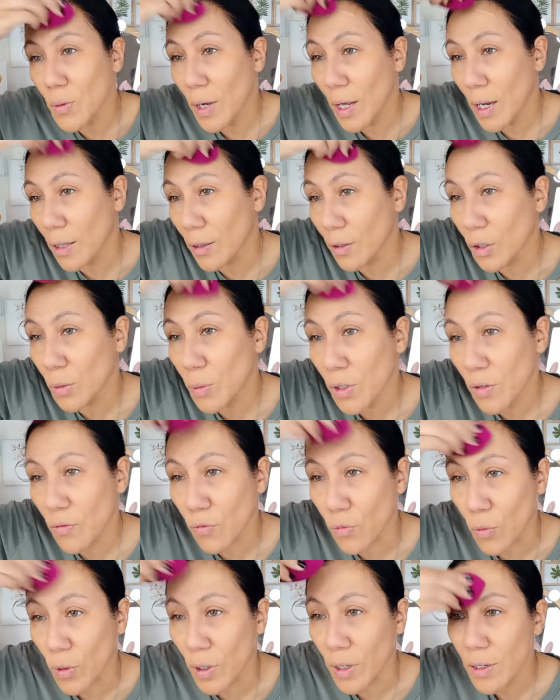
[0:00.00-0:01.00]
I had a little bit
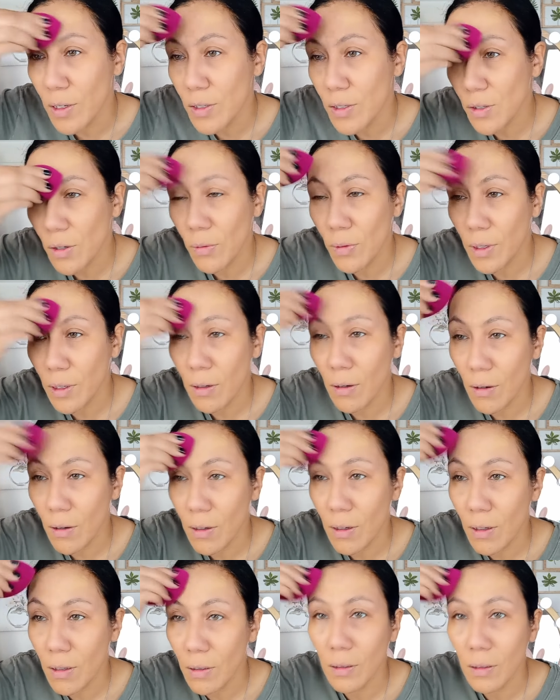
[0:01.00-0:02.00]
of redness going
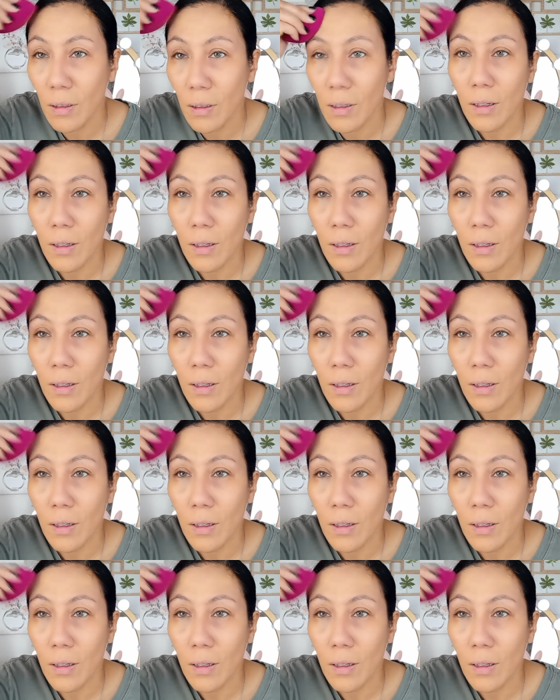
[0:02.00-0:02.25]
on.